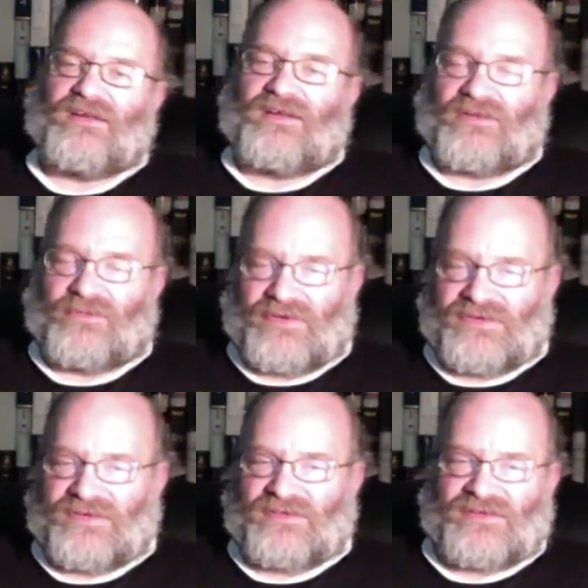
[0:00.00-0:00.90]
and the
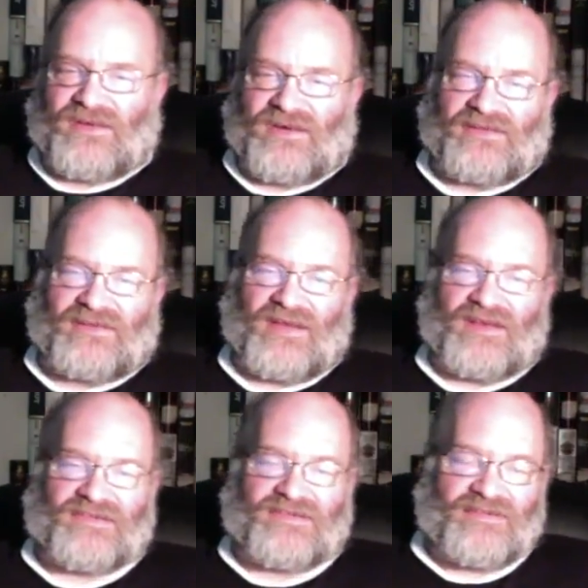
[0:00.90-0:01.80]
whiskeys that I
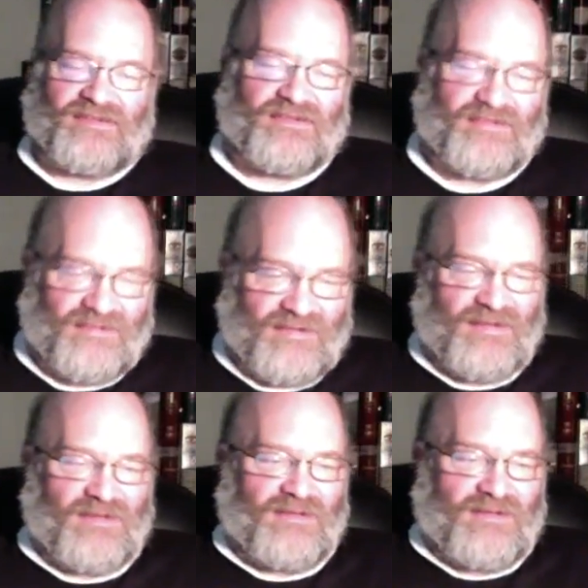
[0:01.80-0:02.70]
taste.
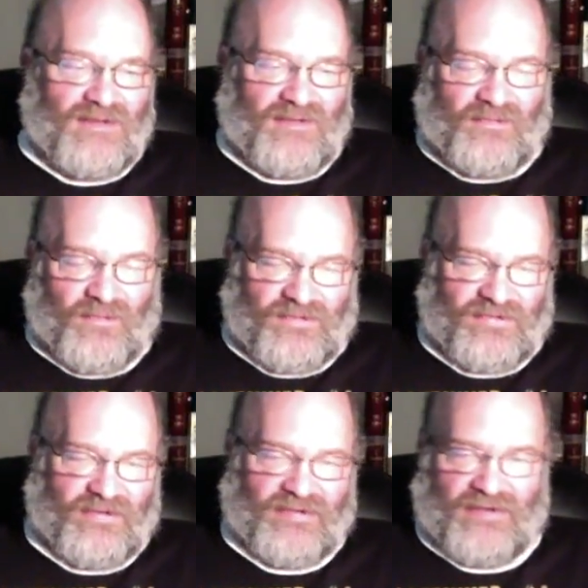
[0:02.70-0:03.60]
And fortunately,